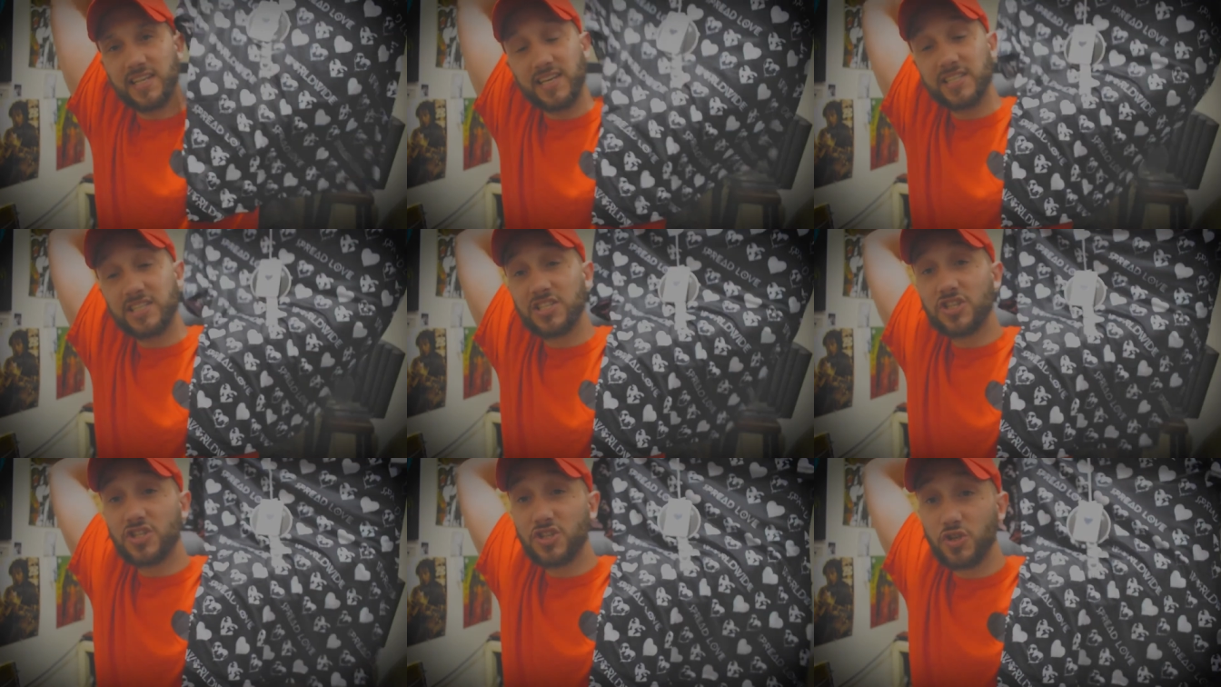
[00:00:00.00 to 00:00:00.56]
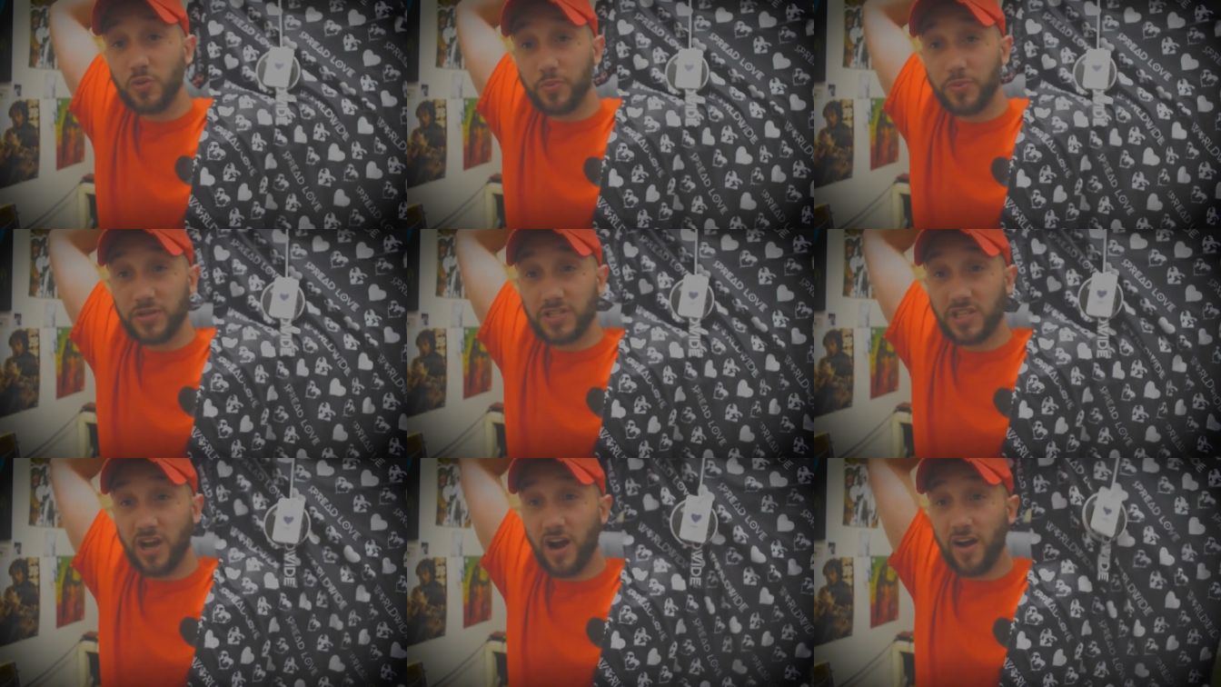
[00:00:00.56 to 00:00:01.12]
It's super
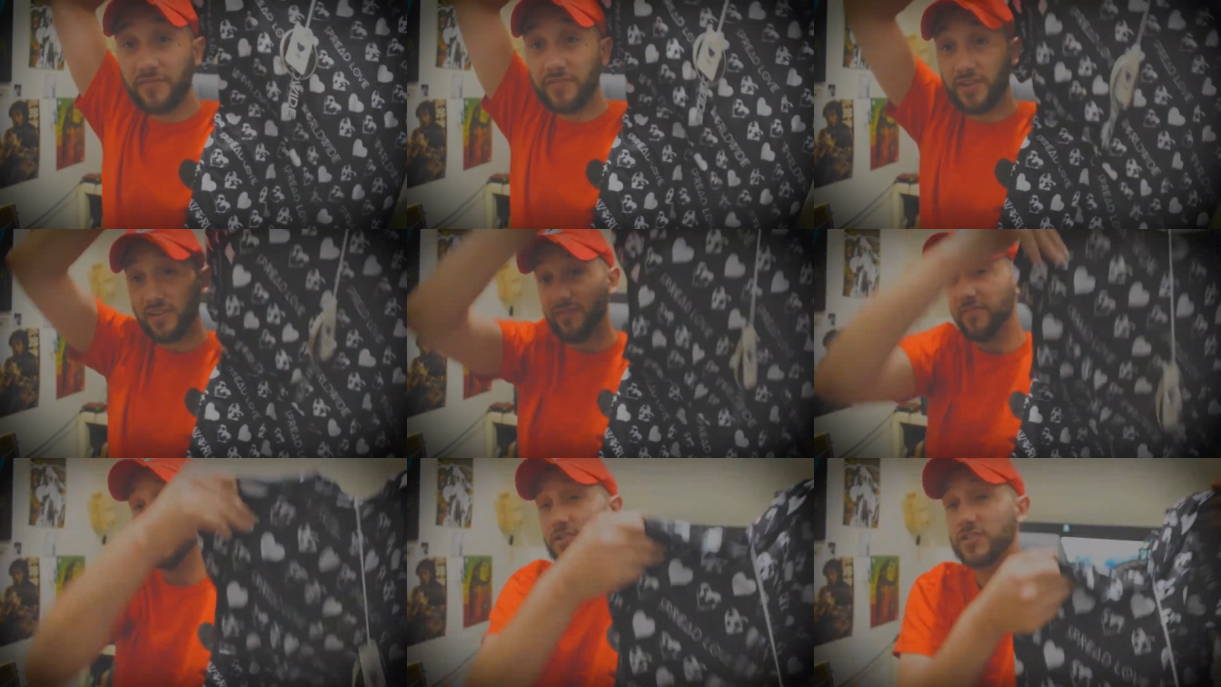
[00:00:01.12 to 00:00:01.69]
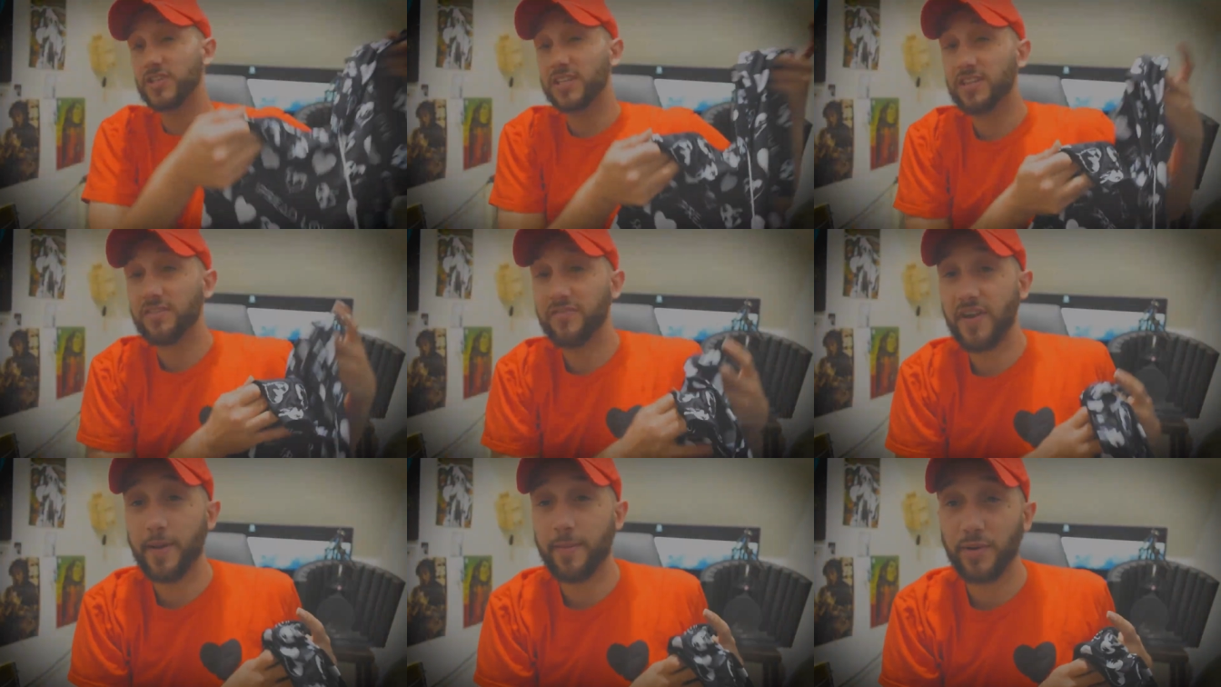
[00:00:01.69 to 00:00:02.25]
soft. It feels like the
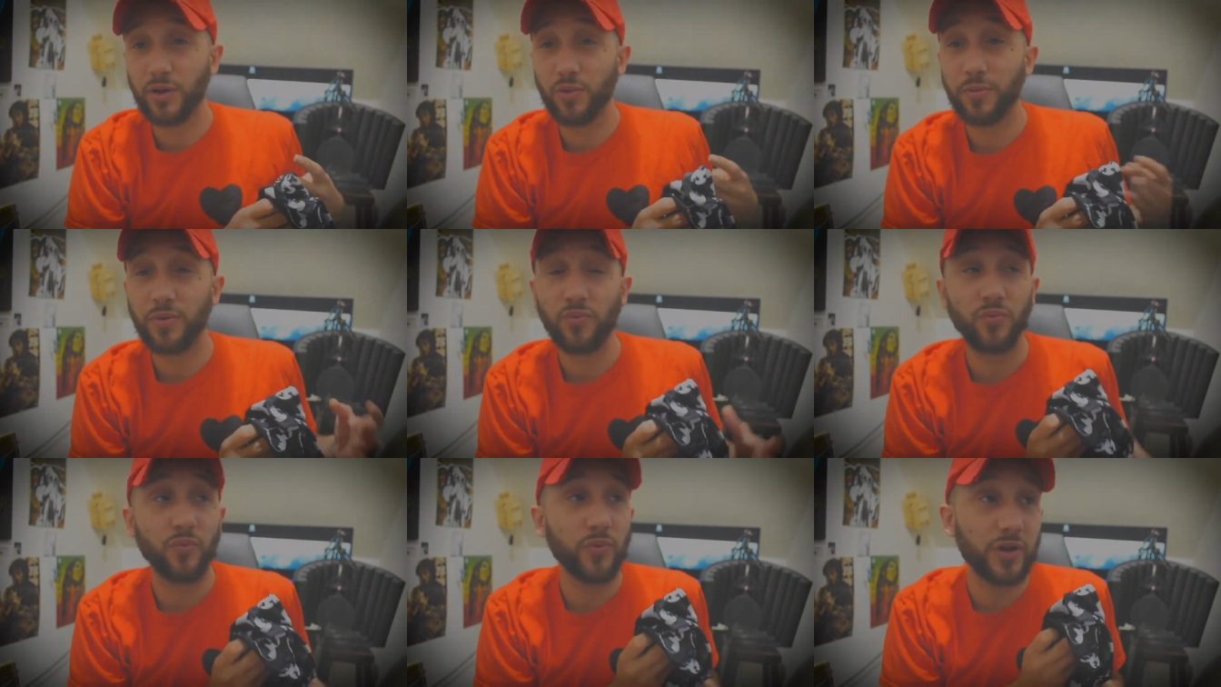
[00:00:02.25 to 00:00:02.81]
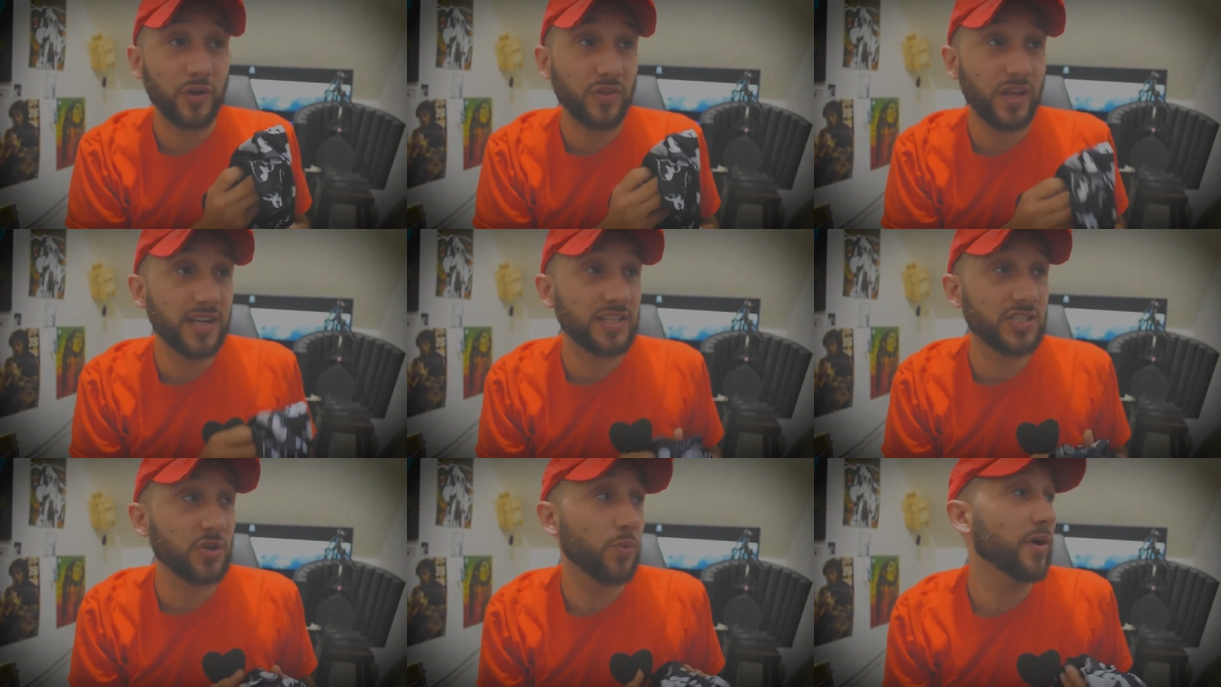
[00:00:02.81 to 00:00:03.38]
fabric
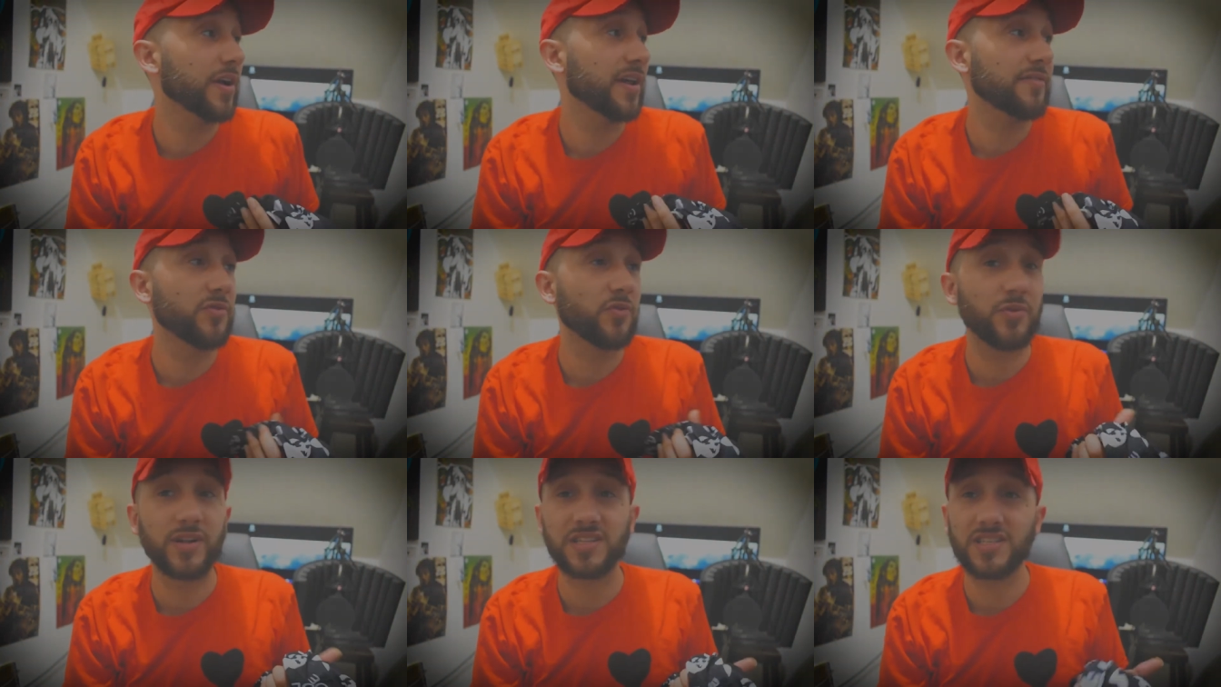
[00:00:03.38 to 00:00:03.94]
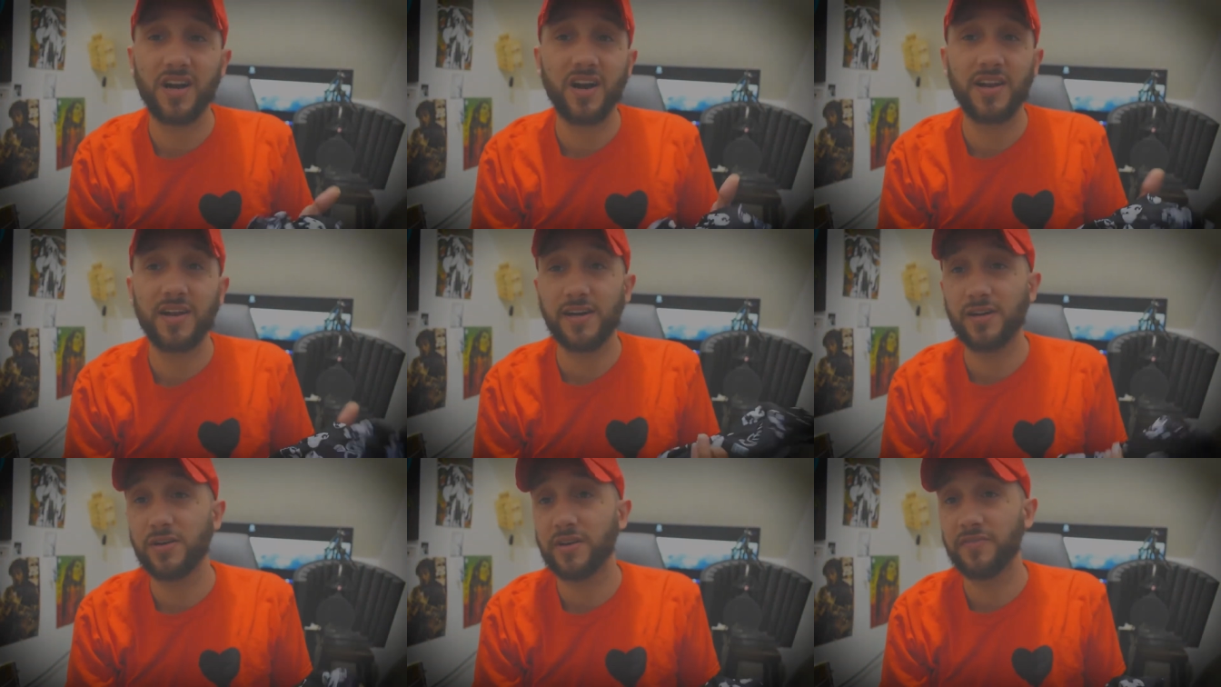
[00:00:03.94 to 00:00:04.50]
nice to wear even when it's hot
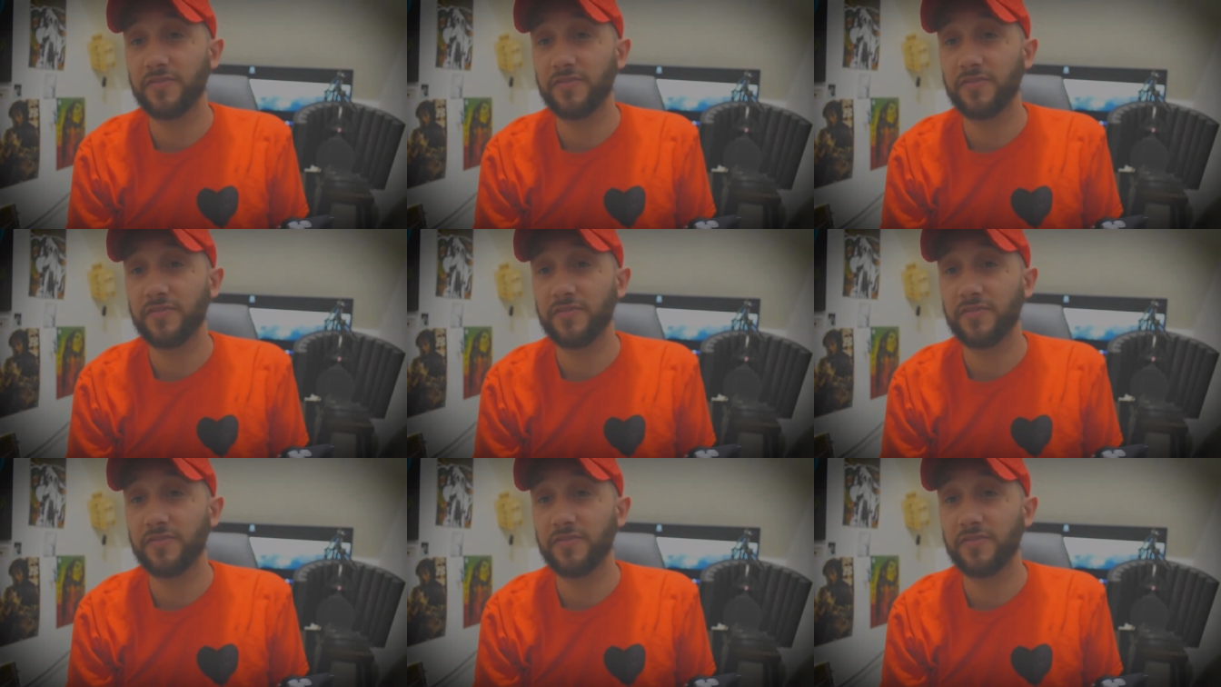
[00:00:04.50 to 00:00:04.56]
out.